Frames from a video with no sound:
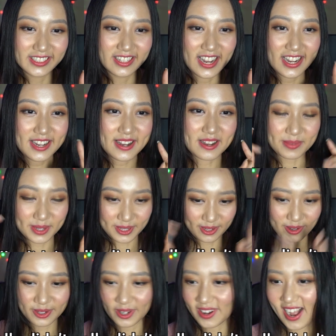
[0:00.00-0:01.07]
I am
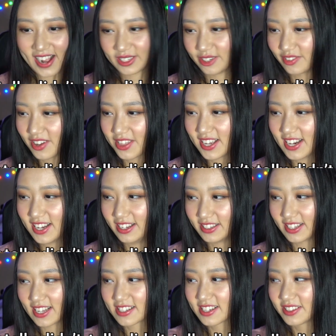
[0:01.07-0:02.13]
so not active on that.
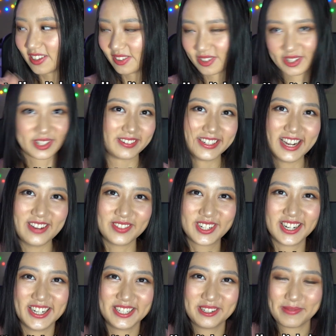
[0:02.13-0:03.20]
That's another story. I'm
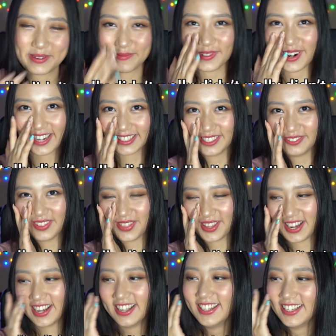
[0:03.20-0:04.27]
trying to be more active on
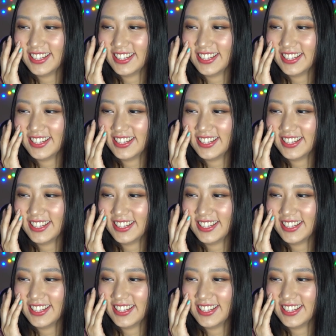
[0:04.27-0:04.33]
that.